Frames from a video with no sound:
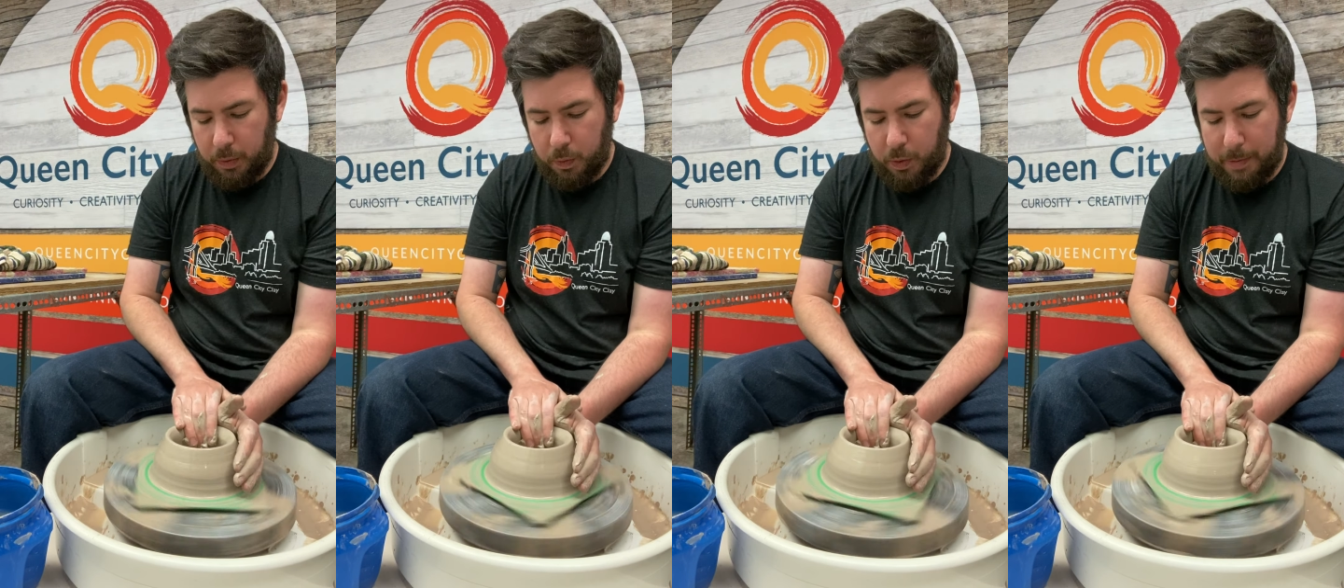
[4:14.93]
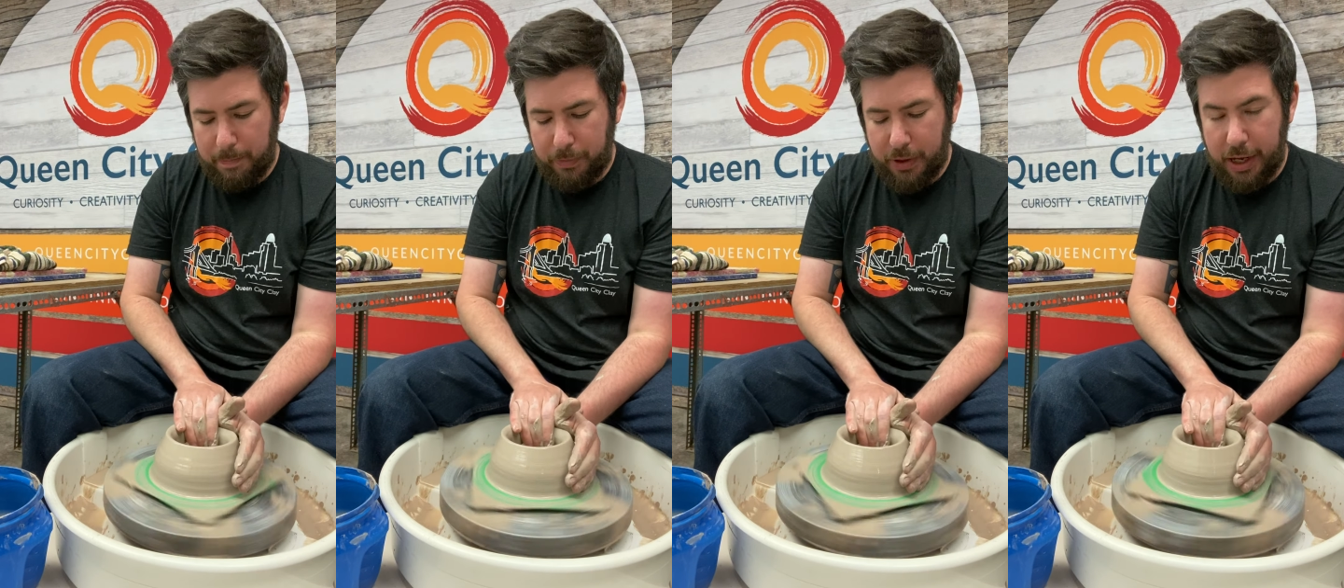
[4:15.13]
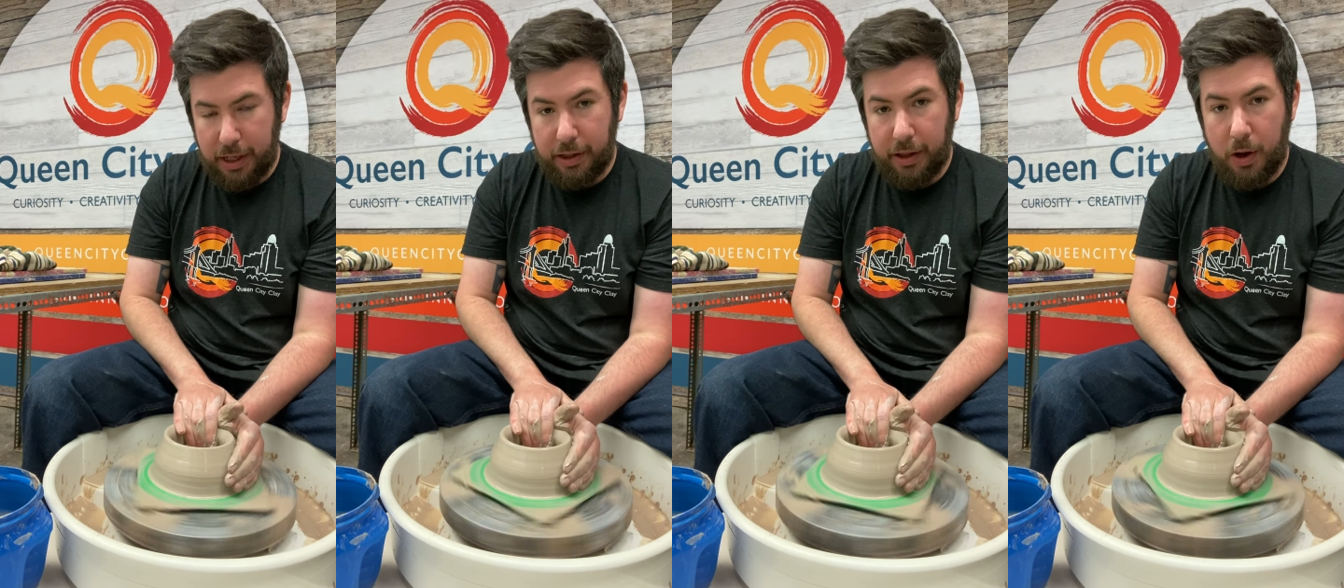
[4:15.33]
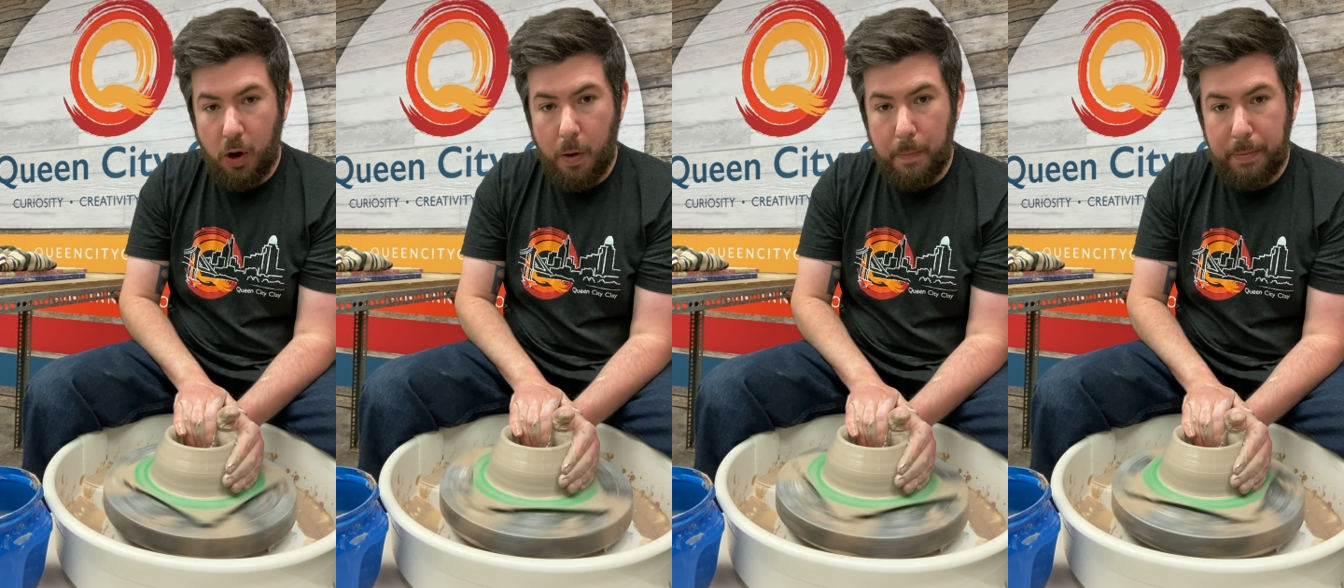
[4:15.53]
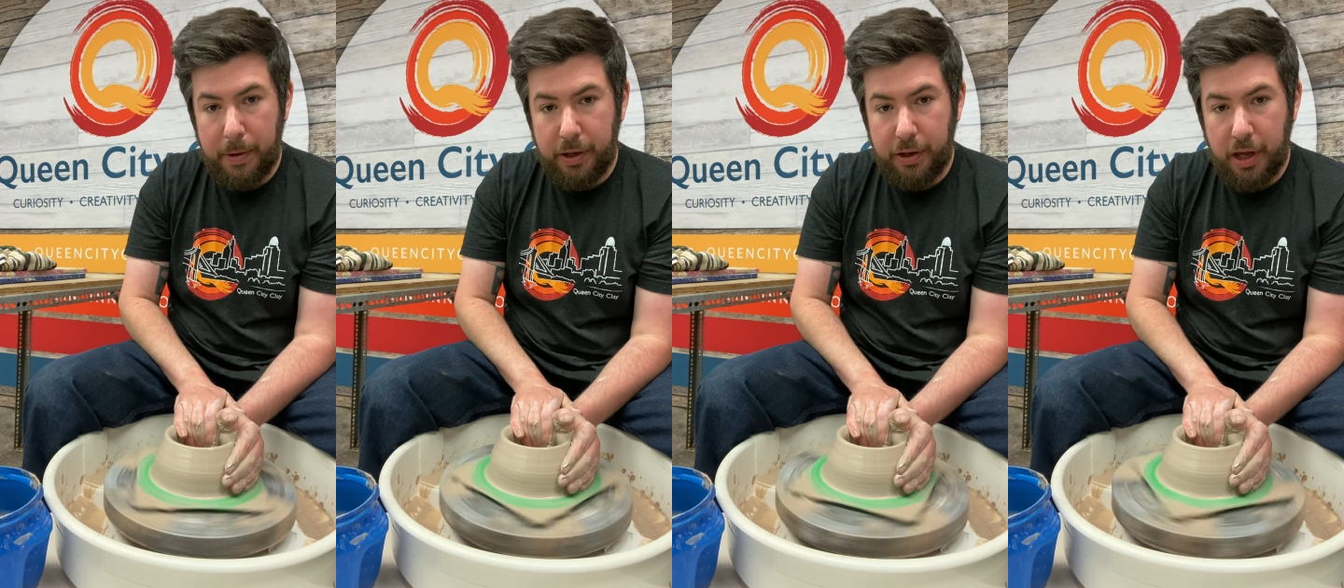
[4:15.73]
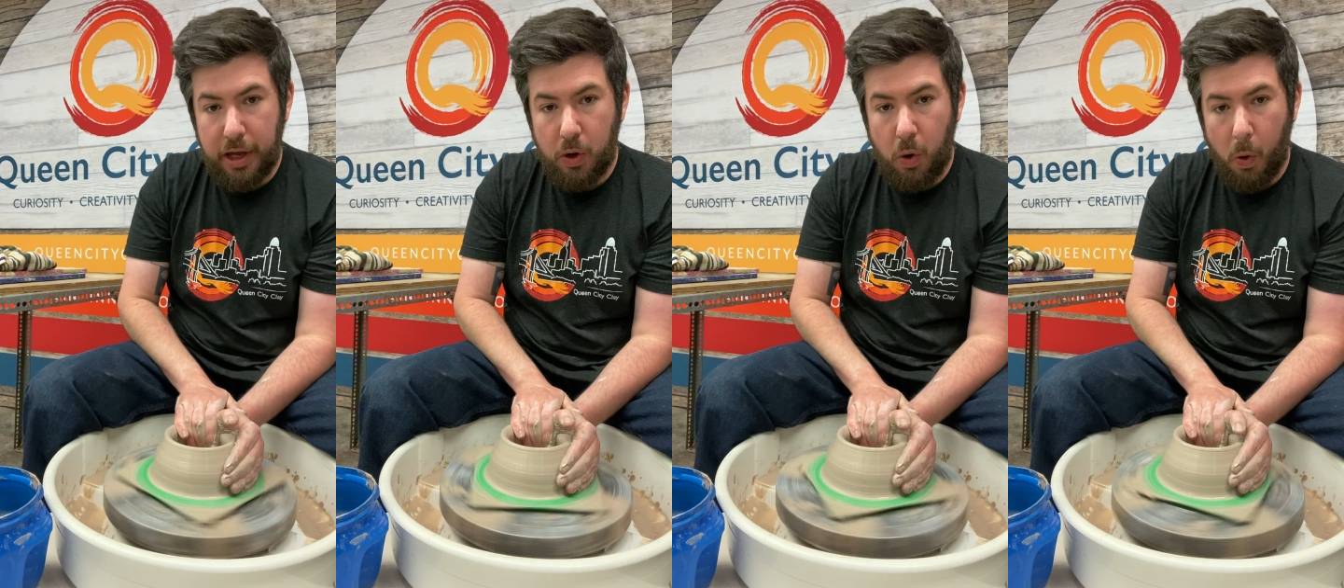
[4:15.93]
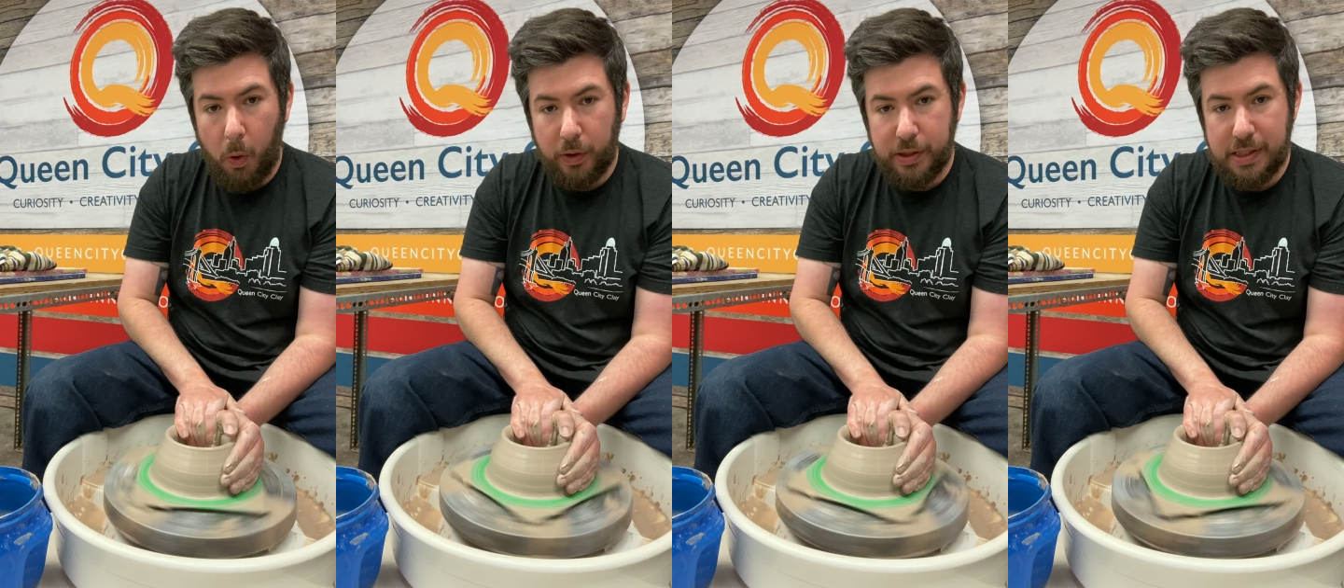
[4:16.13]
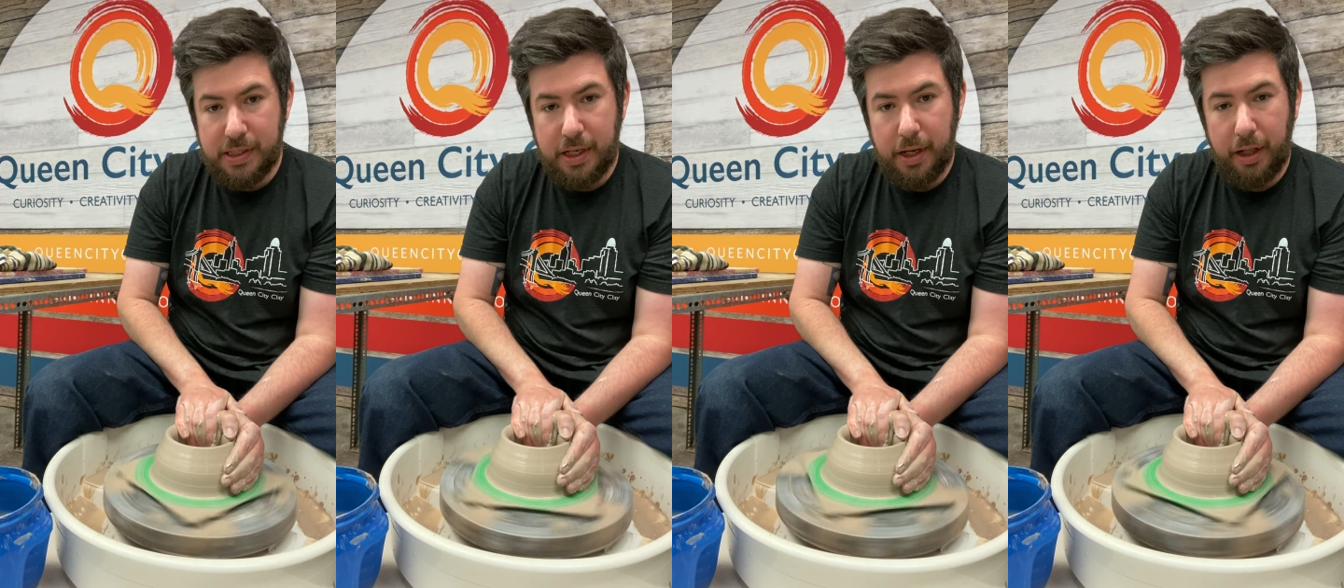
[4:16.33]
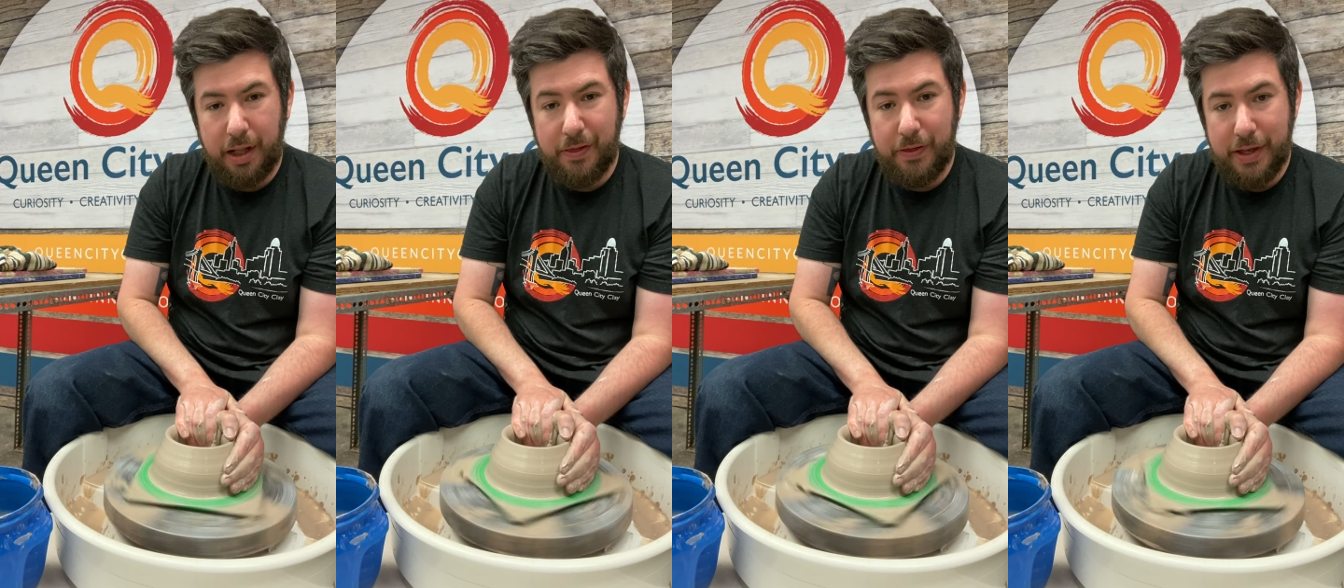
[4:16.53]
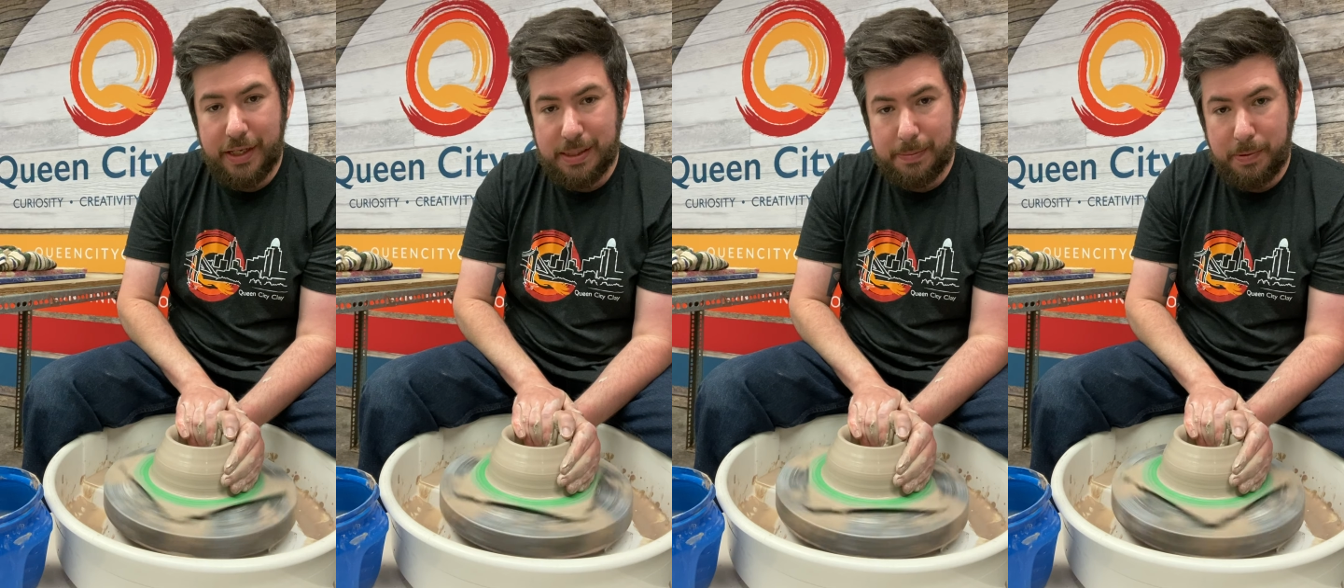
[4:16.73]
rip that clay open, and hold still
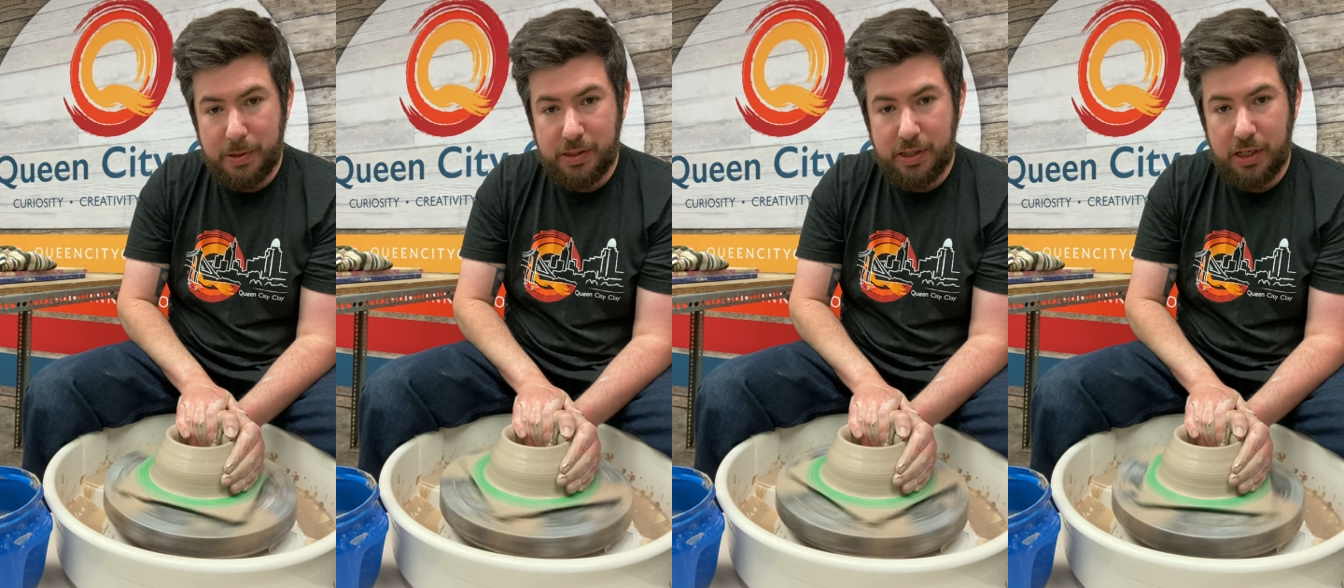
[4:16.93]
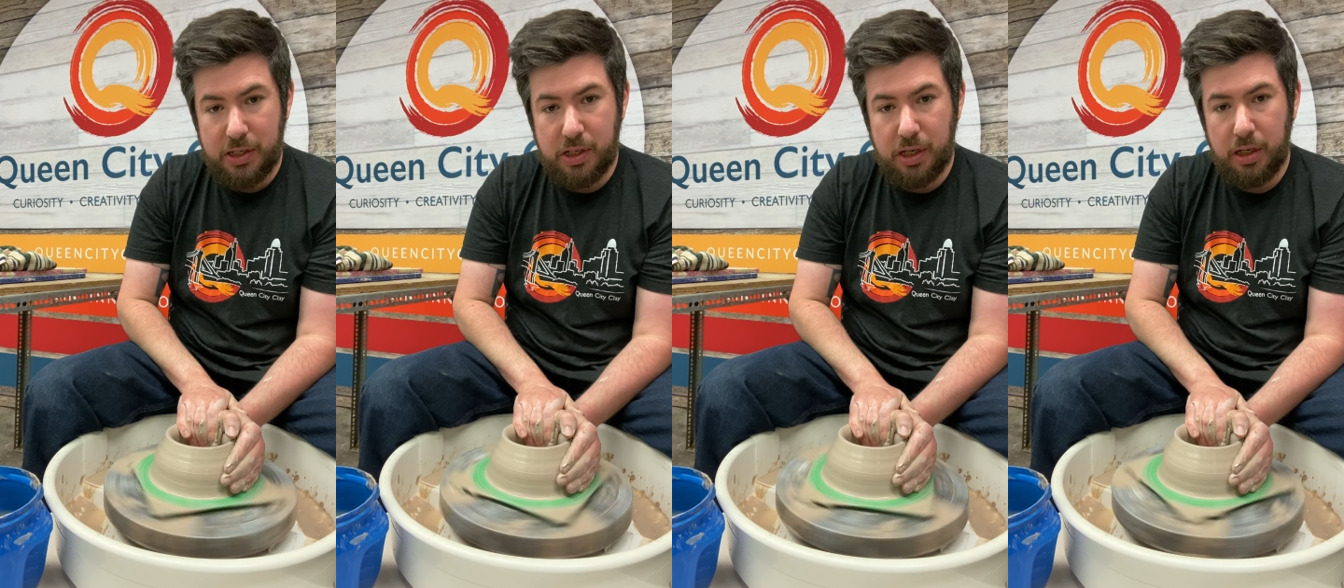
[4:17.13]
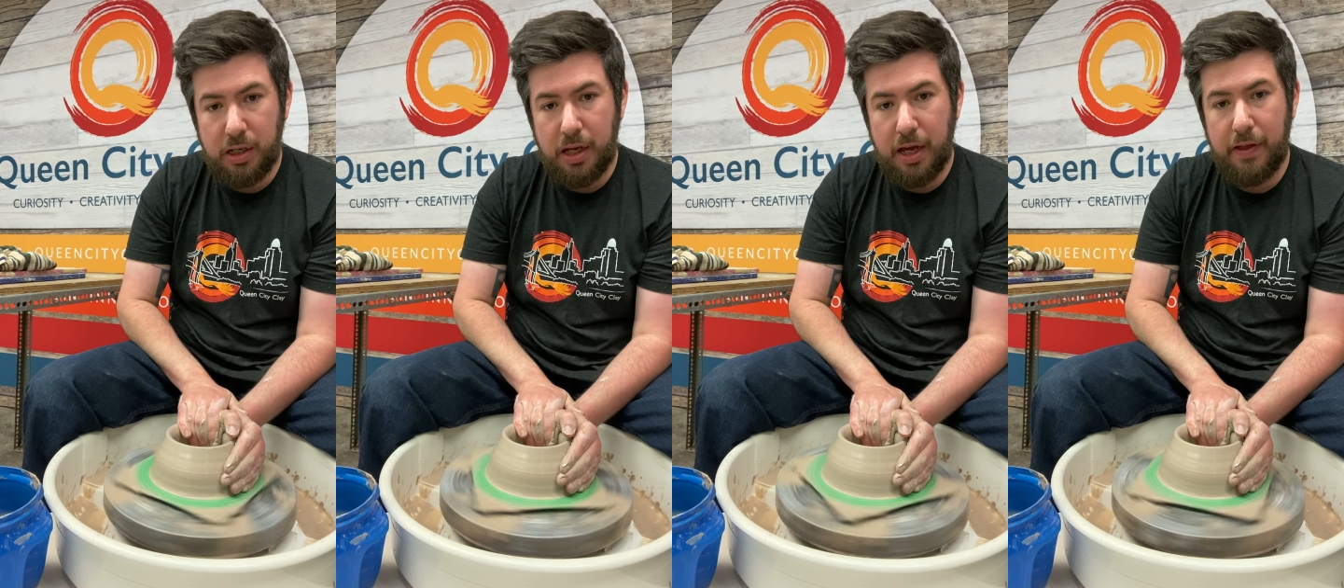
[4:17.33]
in this position,